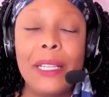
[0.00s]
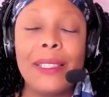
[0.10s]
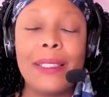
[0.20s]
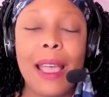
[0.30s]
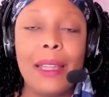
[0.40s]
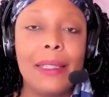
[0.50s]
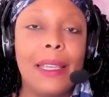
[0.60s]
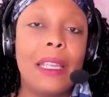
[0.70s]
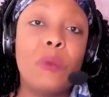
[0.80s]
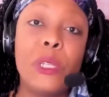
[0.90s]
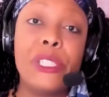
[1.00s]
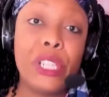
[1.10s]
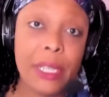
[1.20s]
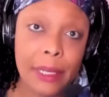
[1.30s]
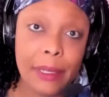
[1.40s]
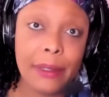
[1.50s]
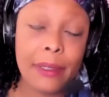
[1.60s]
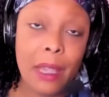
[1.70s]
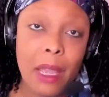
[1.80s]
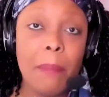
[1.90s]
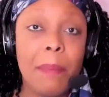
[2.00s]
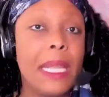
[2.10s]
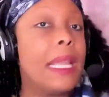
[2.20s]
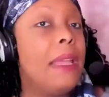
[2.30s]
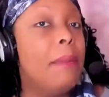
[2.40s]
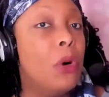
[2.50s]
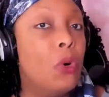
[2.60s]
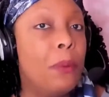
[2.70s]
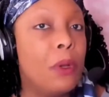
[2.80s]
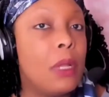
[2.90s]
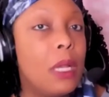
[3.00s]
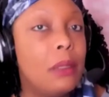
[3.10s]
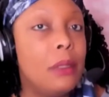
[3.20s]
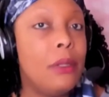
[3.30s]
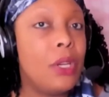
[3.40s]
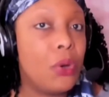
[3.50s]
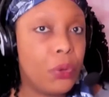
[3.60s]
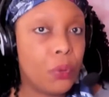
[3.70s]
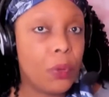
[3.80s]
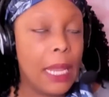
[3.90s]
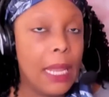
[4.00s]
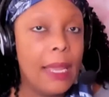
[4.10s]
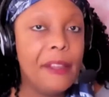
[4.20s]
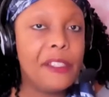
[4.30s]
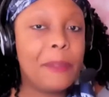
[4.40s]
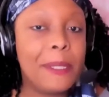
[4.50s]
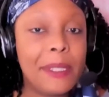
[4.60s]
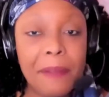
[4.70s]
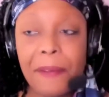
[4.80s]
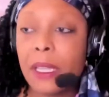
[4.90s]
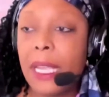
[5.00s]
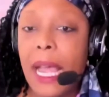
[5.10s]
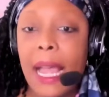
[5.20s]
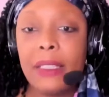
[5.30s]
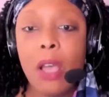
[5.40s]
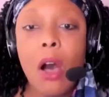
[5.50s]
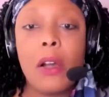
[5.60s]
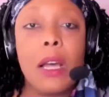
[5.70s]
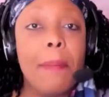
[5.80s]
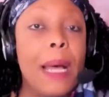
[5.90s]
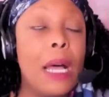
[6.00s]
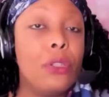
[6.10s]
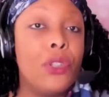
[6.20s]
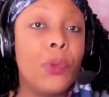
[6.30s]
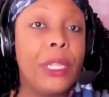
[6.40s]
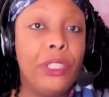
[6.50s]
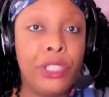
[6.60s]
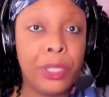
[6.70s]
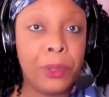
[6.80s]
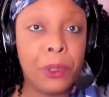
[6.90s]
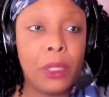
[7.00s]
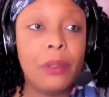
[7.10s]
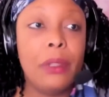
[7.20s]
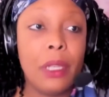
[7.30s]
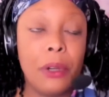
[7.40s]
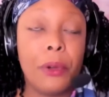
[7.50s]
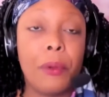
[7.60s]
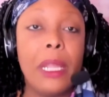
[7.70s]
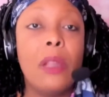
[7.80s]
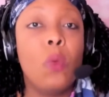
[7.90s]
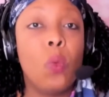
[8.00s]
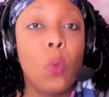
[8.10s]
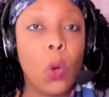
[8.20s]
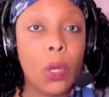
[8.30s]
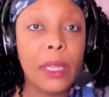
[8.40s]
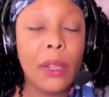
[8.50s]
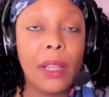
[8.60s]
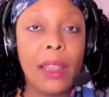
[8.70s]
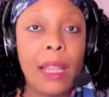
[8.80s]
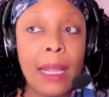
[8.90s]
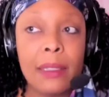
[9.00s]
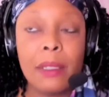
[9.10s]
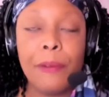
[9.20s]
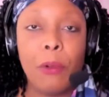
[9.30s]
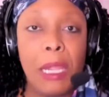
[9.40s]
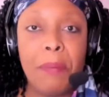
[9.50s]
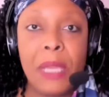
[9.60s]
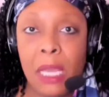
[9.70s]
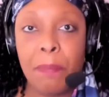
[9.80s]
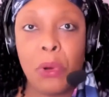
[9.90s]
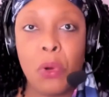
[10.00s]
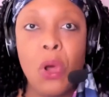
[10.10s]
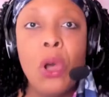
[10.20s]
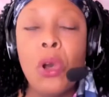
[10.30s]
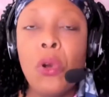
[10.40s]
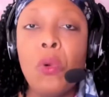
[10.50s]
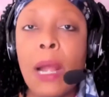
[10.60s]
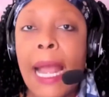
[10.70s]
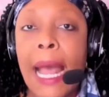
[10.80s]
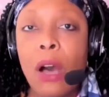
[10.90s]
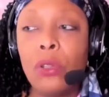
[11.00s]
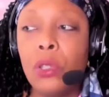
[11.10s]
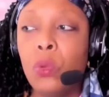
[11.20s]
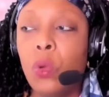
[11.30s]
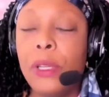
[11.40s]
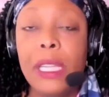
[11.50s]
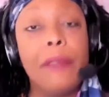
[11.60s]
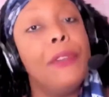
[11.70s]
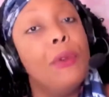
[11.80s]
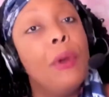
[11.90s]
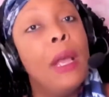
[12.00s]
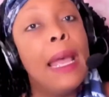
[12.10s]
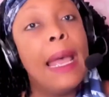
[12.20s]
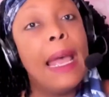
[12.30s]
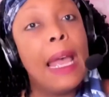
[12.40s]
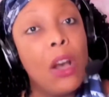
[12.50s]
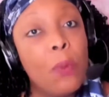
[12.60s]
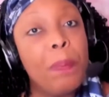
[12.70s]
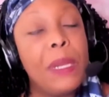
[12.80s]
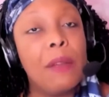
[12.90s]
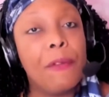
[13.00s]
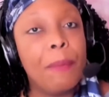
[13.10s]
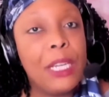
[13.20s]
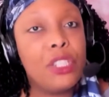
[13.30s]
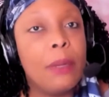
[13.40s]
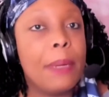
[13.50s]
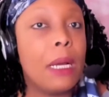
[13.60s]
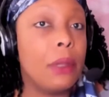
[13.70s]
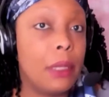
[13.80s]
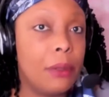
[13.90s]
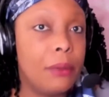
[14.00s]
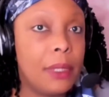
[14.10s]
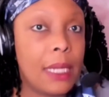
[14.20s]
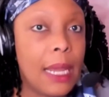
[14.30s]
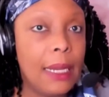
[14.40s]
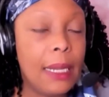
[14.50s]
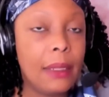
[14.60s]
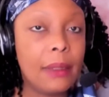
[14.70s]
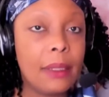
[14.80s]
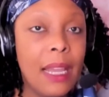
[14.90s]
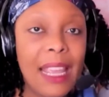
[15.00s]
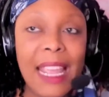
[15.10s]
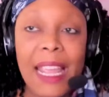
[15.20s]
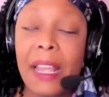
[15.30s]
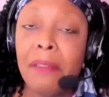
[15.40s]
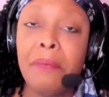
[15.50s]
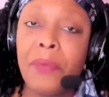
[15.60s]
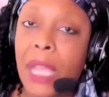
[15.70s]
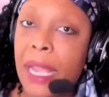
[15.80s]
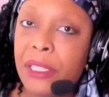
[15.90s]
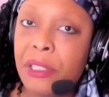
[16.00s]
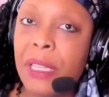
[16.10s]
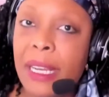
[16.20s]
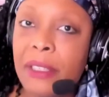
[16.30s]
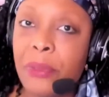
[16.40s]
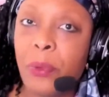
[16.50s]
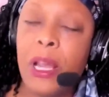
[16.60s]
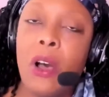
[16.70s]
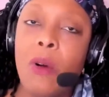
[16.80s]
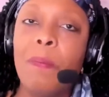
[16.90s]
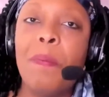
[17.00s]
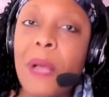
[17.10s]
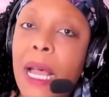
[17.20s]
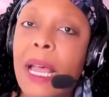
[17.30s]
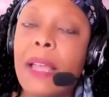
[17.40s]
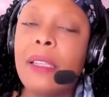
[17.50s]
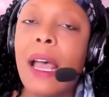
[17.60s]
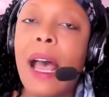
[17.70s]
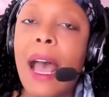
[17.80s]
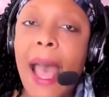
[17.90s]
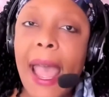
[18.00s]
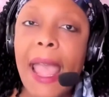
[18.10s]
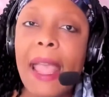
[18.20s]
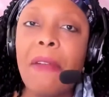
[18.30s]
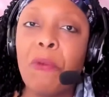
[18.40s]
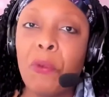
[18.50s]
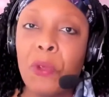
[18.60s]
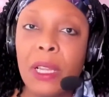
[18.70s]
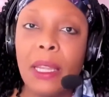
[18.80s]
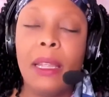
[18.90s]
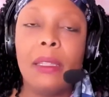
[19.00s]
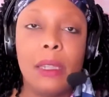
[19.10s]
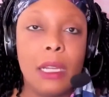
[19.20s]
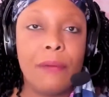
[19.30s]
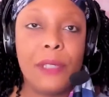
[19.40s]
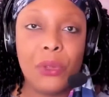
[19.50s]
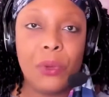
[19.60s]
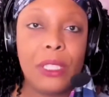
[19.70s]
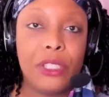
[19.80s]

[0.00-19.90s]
side gig, which is being a mobile notary. Specifically, I talk about doing general notary work. There are lots of great people who are out who will give you help and information about loan signings, and I do that as well, but I really love doing